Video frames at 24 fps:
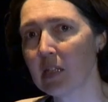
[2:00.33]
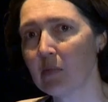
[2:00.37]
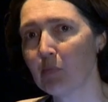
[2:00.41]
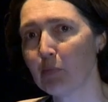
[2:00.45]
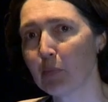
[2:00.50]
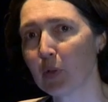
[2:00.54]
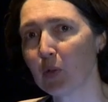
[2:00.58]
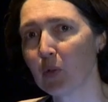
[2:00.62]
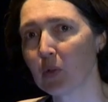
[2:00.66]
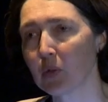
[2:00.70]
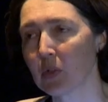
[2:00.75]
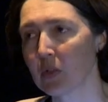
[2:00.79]

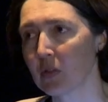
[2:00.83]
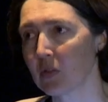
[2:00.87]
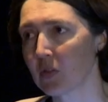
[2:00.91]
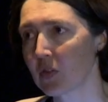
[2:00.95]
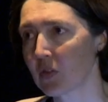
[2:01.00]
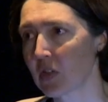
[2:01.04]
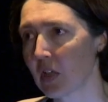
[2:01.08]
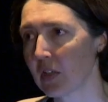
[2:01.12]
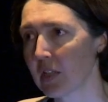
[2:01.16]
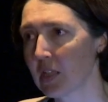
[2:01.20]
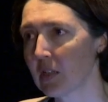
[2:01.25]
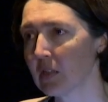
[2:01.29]
important
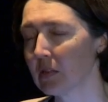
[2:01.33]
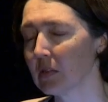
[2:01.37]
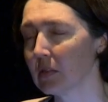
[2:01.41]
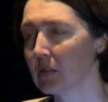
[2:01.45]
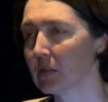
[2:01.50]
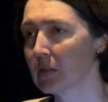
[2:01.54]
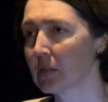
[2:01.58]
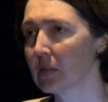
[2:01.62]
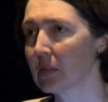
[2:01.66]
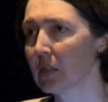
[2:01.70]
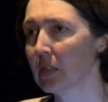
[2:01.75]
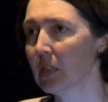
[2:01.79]

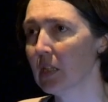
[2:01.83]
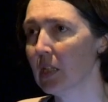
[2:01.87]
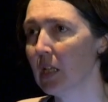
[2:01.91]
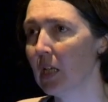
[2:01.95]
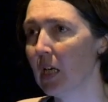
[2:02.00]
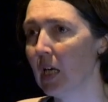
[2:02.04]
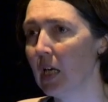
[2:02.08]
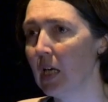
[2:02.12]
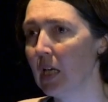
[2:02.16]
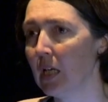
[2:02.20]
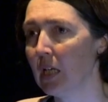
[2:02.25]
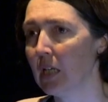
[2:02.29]
cycles,
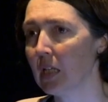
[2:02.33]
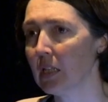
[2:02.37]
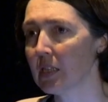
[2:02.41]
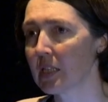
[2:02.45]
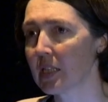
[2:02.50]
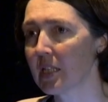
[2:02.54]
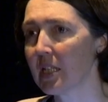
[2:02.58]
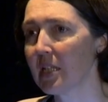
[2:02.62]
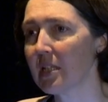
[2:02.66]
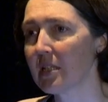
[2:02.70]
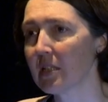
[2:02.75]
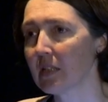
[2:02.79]
uh,
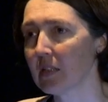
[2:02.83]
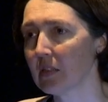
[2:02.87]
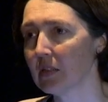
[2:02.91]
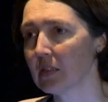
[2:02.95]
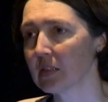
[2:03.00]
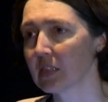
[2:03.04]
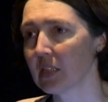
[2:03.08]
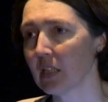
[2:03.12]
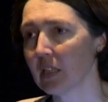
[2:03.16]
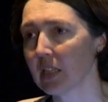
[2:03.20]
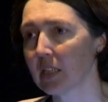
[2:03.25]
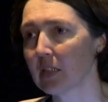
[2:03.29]
seasonal
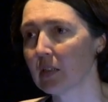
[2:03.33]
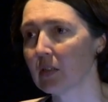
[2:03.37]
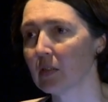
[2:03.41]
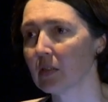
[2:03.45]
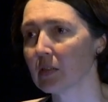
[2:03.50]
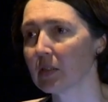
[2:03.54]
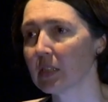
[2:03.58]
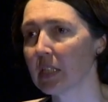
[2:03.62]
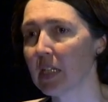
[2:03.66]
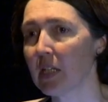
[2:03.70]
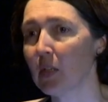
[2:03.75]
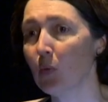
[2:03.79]

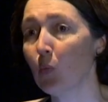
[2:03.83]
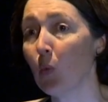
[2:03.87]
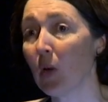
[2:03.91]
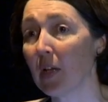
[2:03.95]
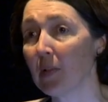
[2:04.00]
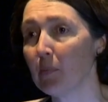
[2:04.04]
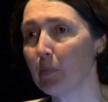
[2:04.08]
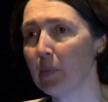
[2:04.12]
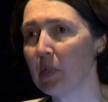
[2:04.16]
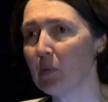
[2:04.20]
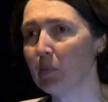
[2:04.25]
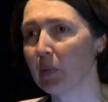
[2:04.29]
cycles, in
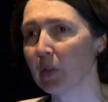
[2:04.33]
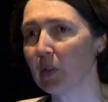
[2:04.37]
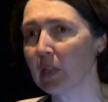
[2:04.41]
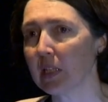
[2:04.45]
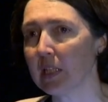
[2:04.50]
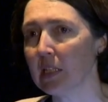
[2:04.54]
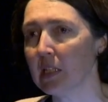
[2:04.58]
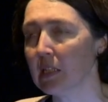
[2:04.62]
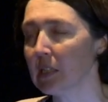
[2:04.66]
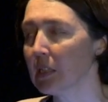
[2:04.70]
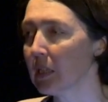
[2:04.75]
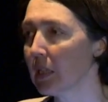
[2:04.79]
when people
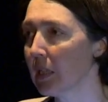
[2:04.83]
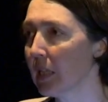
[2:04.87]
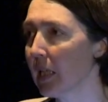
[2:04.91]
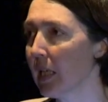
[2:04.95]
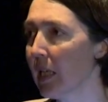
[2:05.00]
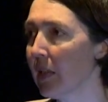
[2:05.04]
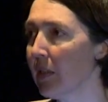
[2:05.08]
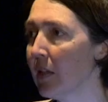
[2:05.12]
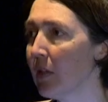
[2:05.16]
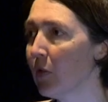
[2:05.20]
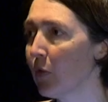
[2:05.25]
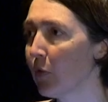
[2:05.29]
eat
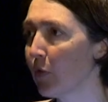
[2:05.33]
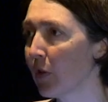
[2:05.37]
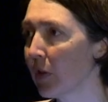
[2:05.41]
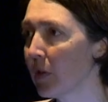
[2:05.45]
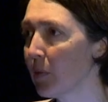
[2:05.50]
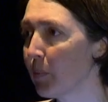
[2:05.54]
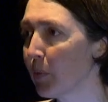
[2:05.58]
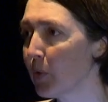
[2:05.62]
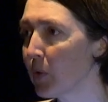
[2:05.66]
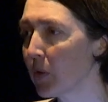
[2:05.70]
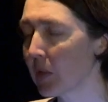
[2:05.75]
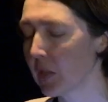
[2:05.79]
in these very
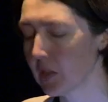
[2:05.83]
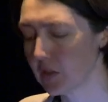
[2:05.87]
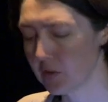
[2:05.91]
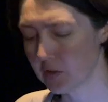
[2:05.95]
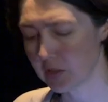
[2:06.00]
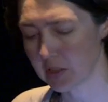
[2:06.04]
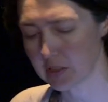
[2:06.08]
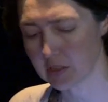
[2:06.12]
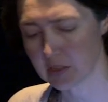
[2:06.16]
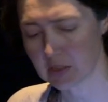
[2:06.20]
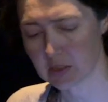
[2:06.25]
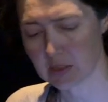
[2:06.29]
poor
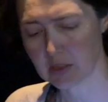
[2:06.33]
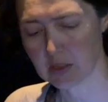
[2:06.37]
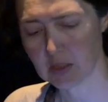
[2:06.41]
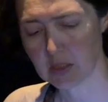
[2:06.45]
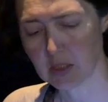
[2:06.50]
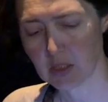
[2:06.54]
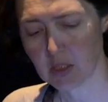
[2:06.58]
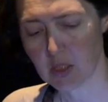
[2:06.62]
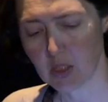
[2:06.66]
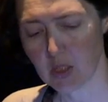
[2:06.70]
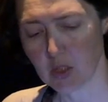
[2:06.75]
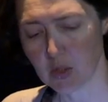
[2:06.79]
countries.
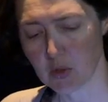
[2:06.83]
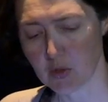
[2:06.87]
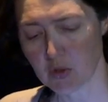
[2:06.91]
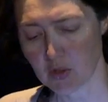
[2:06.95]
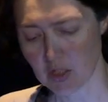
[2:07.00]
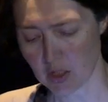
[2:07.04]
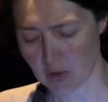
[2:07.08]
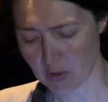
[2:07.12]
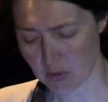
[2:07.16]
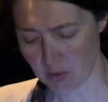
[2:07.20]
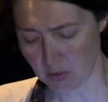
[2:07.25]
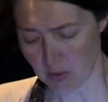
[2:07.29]

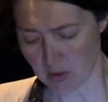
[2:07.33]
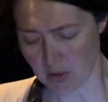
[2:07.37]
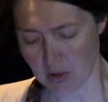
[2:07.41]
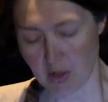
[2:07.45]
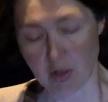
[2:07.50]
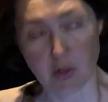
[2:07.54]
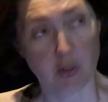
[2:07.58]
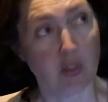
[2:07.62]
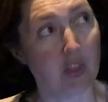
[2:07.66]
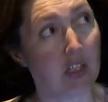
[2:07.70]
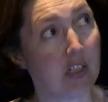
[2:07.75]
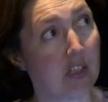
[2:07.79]
So
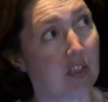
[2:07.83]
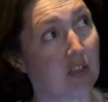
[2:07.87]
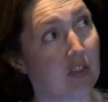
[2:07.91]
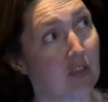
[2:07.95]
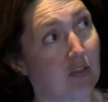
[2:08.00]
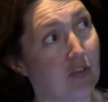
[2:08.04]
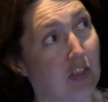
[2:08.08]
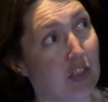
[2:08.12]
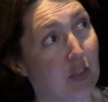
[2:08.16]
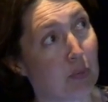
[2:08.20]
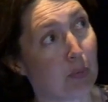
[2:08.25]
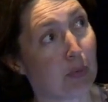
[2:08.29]
this
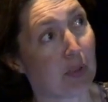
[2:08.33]
just